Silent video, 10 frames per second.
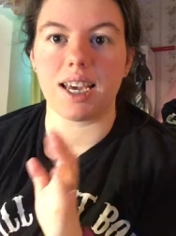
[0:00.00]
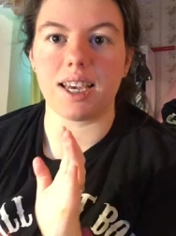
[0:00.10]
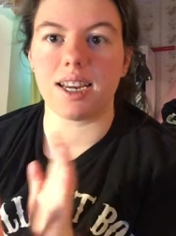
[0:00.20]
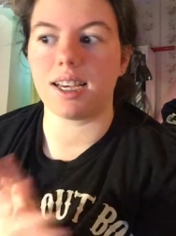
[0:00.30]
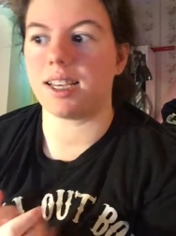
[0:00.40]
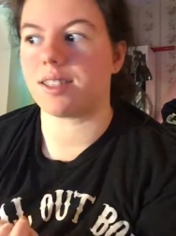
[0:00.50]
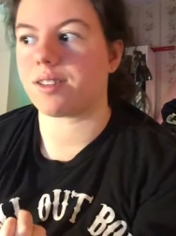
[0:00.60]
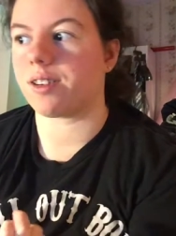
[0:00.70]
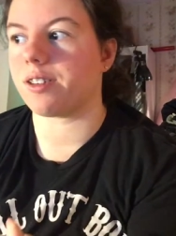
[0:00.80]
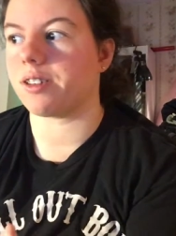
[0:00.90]
It is
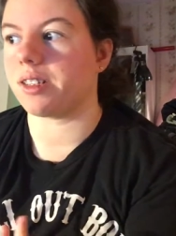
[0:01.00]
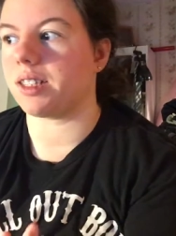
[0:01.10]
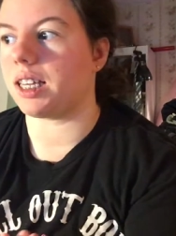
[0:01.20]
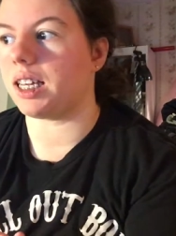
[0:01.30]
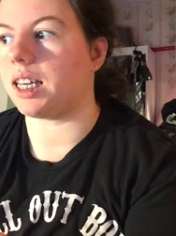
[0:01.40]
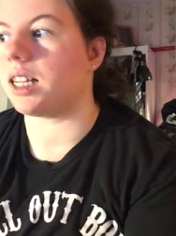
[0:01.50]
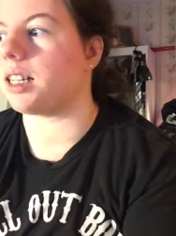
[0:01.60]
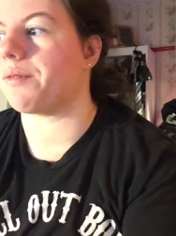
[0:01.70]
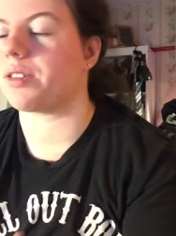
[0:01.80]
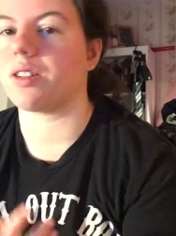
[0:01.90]
currently
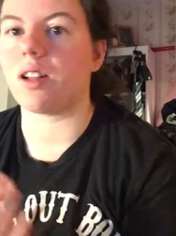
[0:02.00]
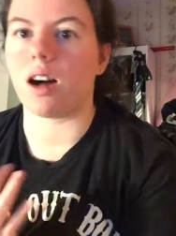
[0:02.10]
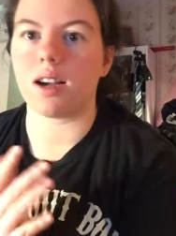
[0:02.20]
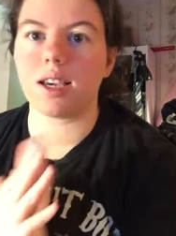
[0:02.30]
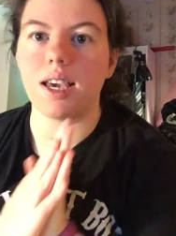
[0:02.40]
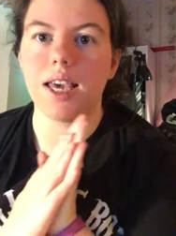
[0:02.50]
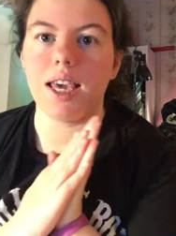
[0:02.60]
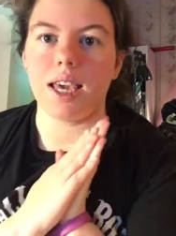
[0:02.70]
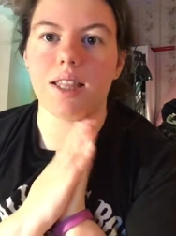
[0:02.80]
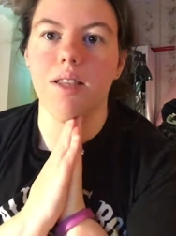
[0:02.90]
11 o'clock
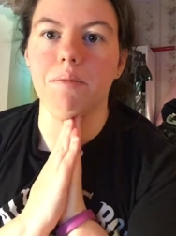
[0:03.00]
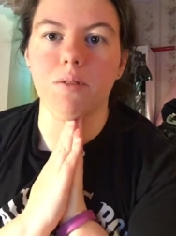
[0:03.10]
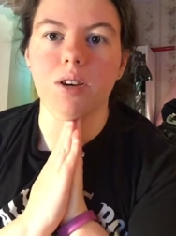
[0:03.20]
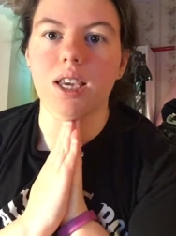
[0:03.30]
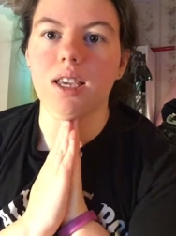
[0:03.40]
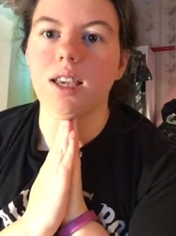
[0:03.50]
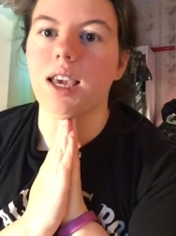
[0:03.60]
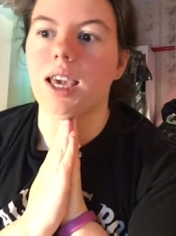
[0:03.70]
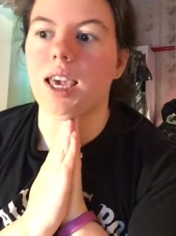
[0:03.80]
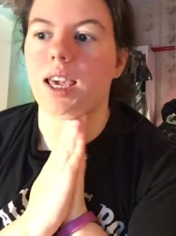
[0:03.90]
in the
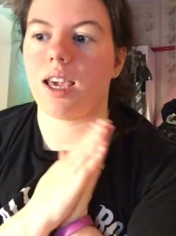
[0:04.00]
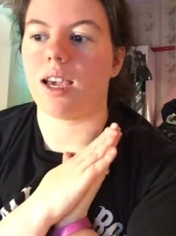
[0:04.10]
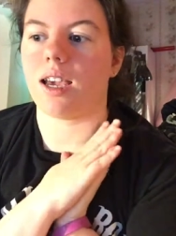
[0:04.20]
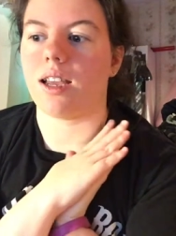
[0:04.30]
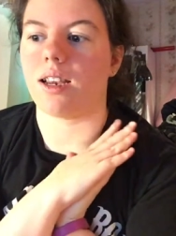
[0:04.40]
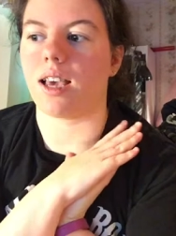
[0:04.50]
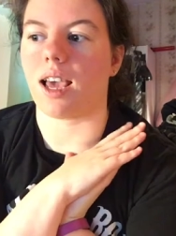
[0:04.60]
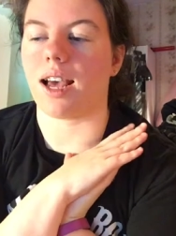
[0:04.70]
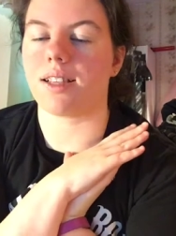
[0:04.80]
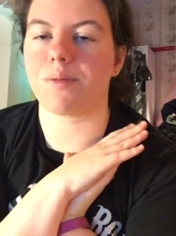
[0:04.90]
morning and
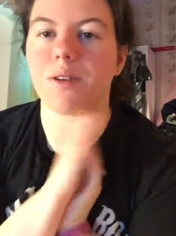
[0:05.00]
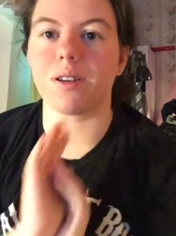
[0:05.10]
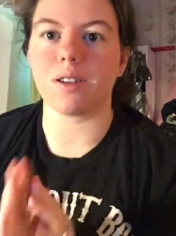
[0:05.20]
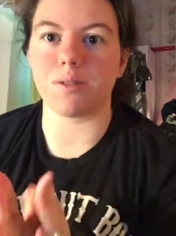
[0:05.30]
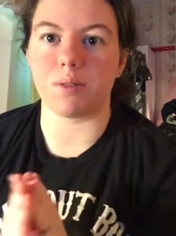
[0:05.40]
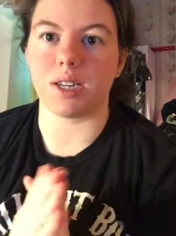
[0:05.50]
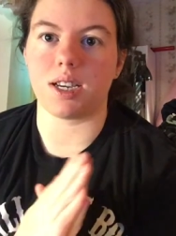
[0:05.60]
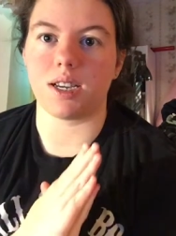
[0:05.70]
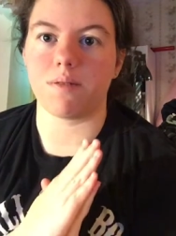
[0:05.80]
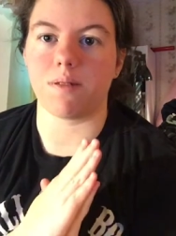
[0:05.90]
as far as
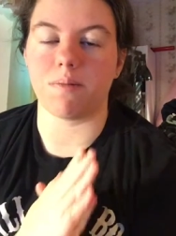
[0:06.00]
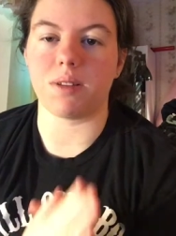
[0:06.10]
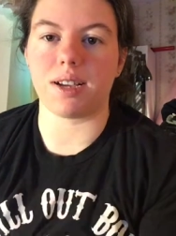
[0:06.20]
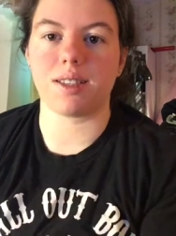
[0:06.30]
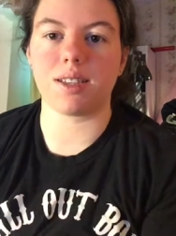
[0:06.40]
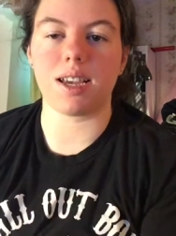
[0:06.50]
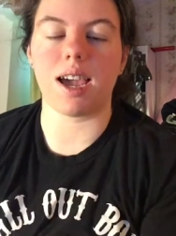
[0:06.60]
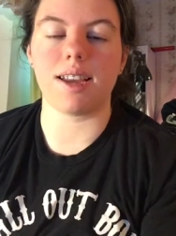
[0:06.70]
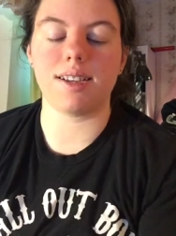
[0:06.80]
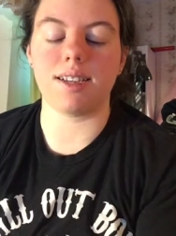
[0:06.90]
reading from last night,
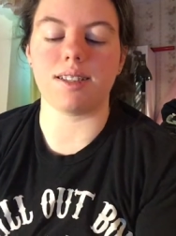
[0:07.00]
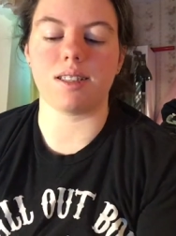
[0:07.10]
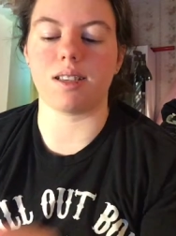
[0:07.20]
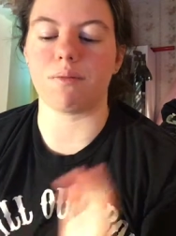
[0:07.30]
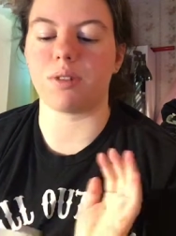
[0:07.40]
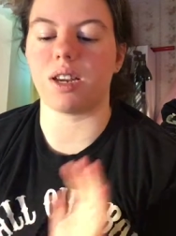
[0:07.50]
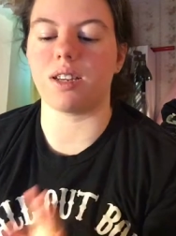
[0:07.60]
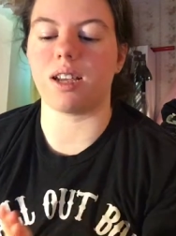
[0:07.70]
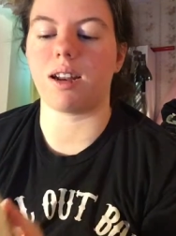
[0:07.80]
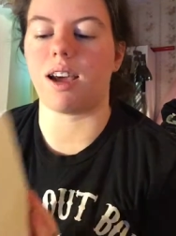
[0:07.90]
I did get some
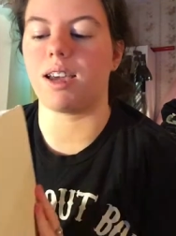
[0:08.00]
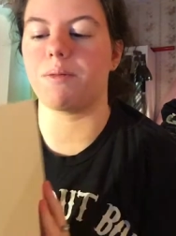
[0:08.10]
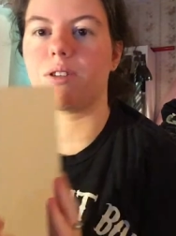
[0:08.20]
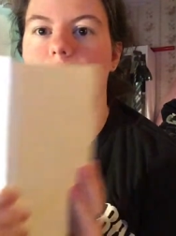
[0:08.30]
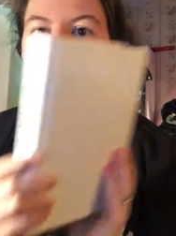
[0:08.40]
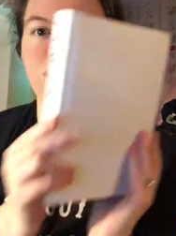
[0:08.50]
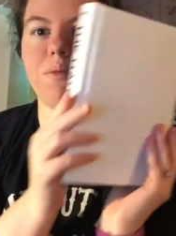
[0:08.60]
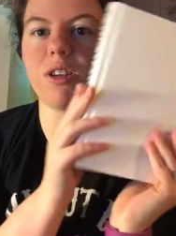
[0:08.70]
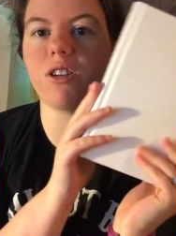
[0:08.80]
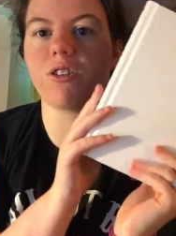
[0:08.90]
reading done. I am currently on
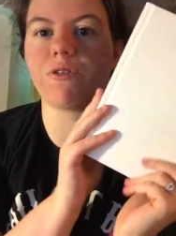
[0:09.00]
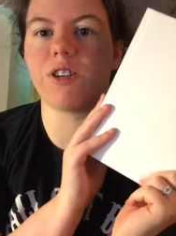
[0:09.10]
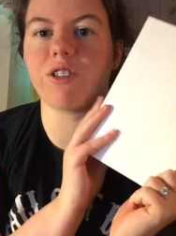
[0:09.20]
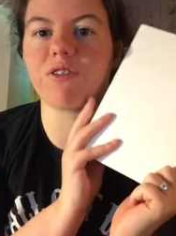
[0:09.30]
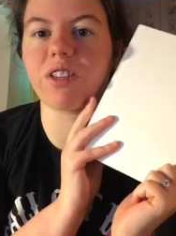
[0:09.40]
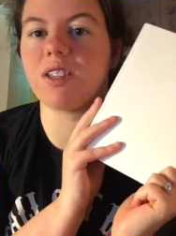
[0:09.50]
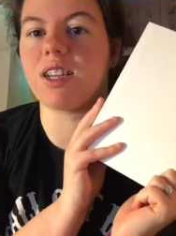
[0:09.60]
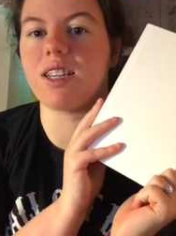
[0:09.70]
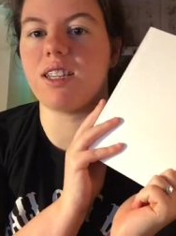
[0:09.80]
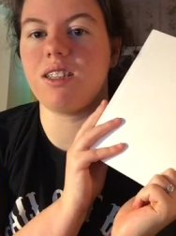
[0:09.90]
page
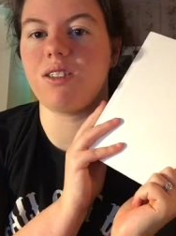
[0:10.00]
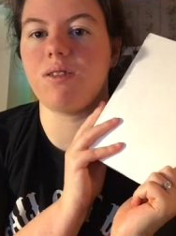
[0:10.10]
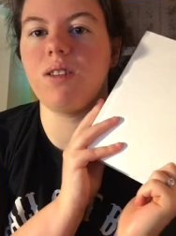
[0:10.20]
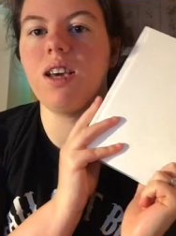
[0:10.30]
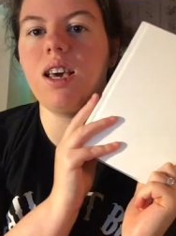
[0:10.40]
392